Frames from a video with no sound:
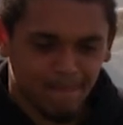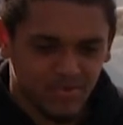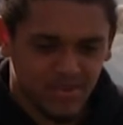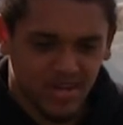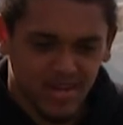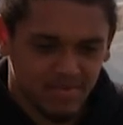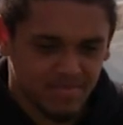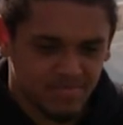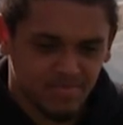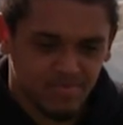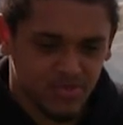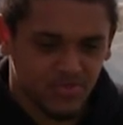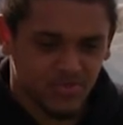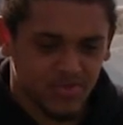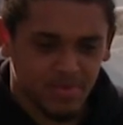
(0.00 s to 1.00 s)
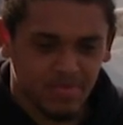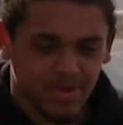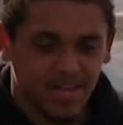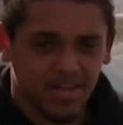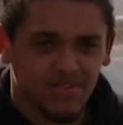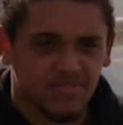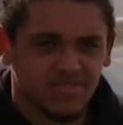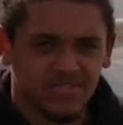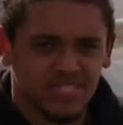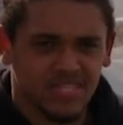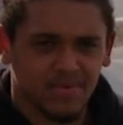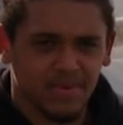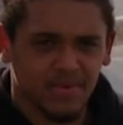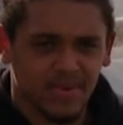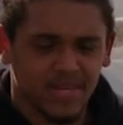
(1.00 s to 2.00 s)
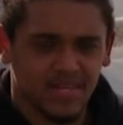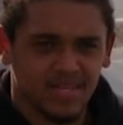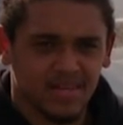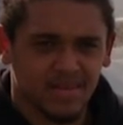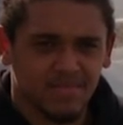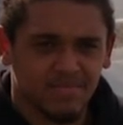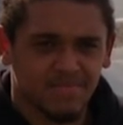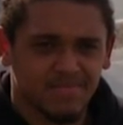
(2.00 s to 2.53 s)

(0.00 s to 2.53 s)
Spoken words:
try and push for the playoffs and see where we end up.